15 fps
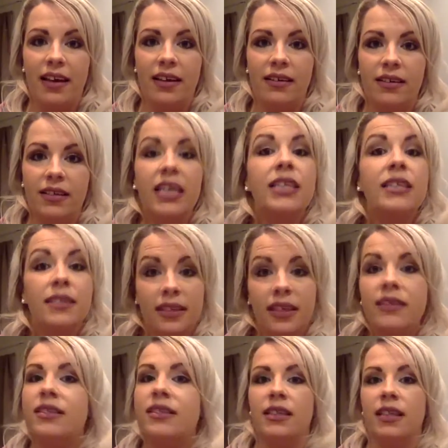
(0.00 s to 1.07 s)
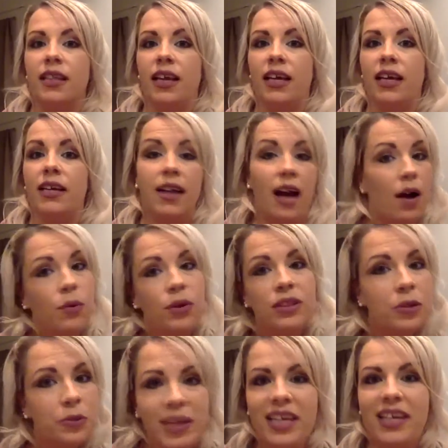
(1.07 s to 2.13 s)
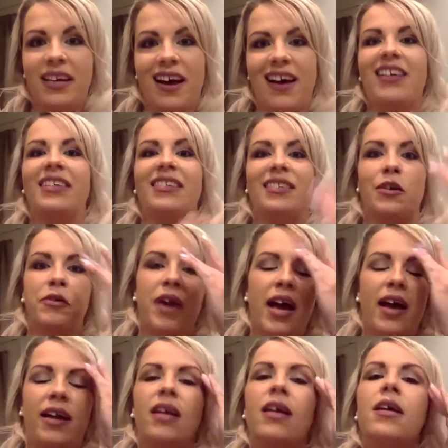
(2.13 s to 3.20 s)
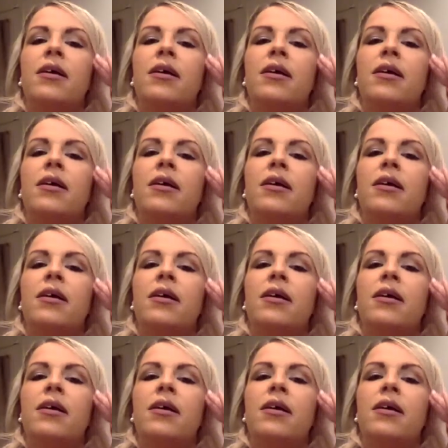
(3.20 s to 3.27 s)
consistently, not once a week, guys. Okay.